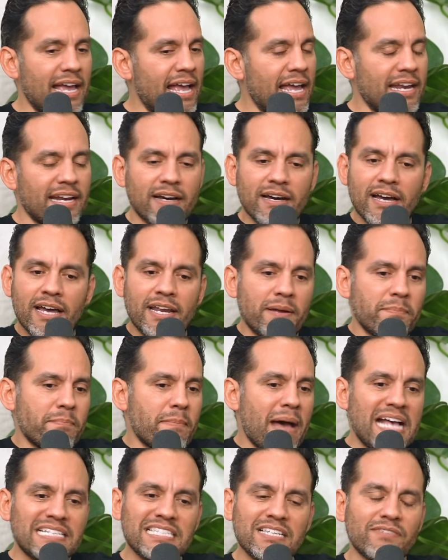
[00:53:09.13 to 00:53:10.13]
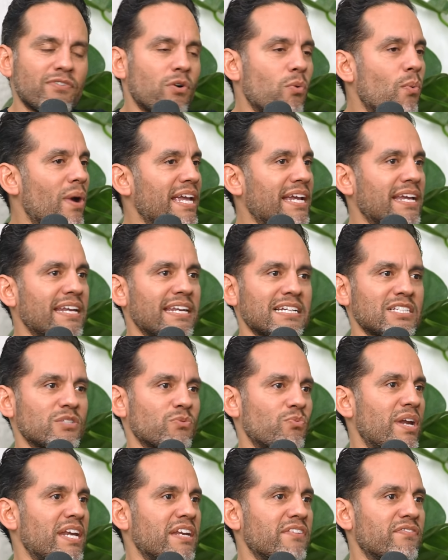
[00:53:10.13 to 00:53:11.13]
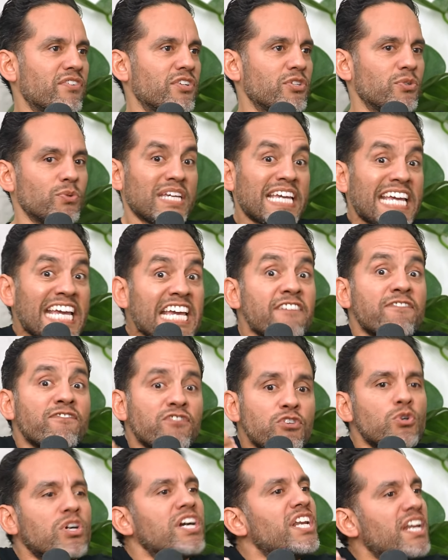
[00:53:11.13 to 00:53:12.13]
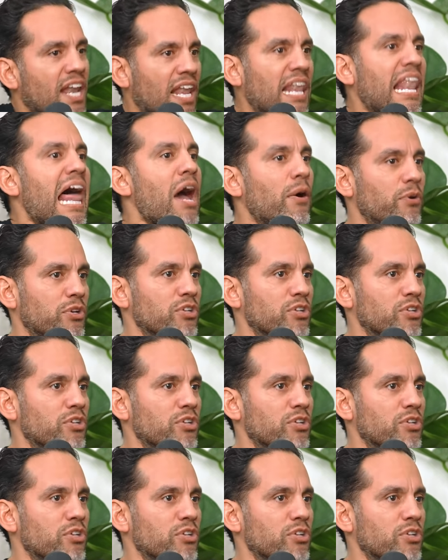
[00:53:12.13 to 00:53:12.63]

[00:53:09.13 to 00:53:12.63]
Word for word: And a, and a massive awakening is waiting for you if you can allow